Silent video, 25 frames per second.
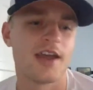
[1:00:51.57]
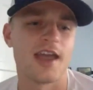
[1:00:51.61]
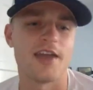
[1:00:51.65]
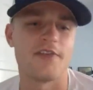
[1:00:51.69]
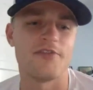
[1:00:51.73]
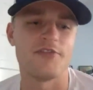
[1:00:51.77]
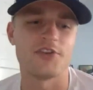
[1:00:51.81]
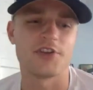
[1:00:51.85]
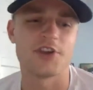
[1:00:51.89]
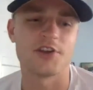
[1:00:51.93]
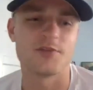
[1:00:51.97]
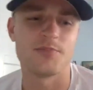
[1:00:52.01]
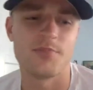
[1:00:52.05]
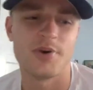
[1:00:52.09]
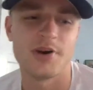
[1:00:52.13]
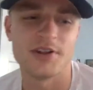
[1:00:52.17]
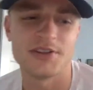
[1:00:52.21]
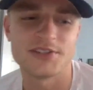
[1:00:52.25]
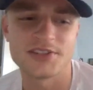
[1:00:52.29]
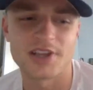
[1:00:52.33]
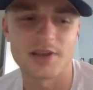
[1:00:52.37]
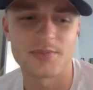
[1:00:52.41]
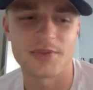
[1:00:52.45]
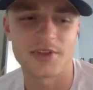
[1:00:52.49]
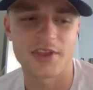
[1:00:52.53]
If you could put
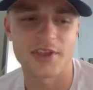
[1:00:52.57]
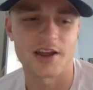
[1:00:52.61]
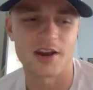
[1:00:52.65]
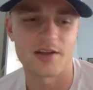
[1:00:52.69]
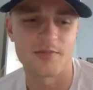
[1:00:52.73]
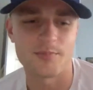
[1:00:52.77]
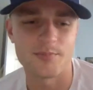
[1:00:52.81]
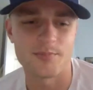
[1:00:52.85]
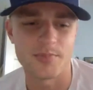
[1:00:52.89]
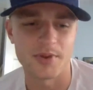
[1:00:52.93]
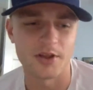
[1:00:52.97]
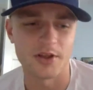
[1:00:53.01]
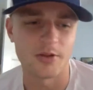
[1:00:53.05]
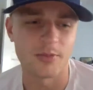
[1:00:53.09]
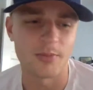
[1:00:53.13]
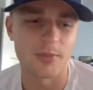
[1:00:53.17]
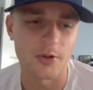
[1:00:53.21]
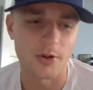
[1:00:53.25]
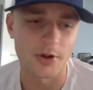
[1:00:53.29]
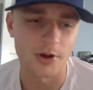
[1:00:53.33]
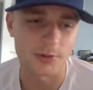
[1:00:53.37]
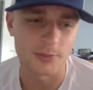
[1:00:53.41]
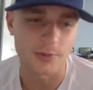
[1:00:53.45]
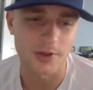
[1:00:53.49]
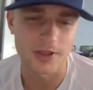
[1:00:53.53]
something on a
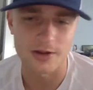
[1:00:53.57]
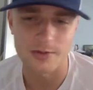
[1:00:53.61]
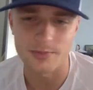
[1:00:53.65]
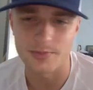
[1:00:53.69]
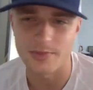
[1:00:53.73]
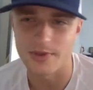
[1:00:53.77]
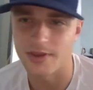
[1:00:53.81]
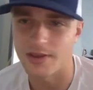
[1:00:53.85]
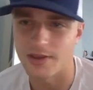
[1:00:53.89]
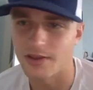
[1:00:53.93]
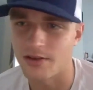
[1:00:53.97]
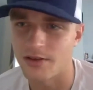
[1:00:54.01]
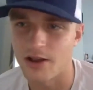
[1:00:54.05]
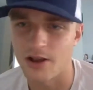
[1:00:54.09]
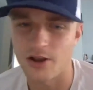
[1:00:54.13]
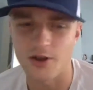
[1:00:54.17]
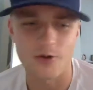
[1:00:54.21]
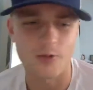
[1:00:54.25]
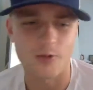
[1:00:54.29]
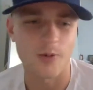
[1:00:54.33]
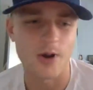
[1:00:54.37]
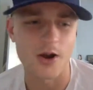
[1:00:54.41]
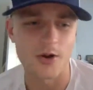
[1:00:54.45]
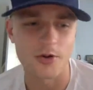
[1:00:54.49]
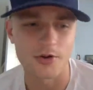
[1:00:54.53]
billboard, whether it be a
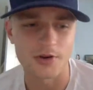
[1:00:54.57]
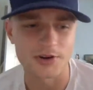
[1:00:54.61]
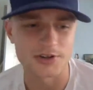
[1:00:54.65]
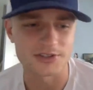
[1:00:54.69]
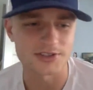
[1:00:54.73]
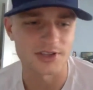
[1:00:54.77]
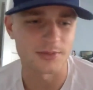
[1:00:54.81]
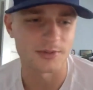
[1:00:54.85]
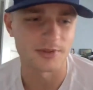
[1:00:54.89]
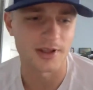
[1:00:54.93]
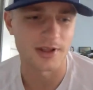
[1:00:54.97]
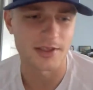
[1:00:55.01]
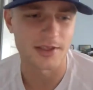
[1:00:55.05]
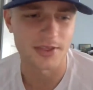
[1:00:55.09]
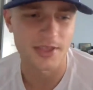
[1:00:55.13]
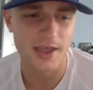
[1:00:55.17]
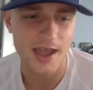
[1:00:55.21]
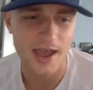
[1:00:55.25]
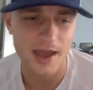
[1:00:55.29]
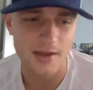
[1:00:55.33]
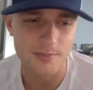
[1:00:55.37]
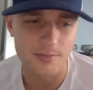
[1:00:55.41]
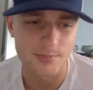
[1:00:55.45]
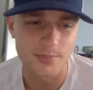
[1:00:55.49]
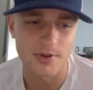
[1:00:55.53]
quote or something like
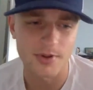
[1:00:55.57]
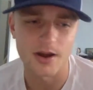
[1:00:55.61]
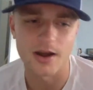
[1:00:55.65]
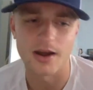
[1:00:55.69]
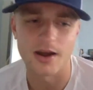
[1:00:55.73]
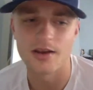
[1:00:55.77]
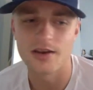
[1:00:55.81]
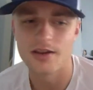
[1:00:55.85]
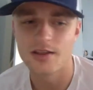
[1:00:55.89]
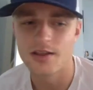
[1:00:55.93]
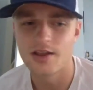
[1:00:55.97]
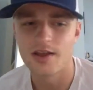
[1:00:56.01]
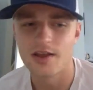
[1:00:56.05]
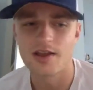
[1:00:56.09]
that, but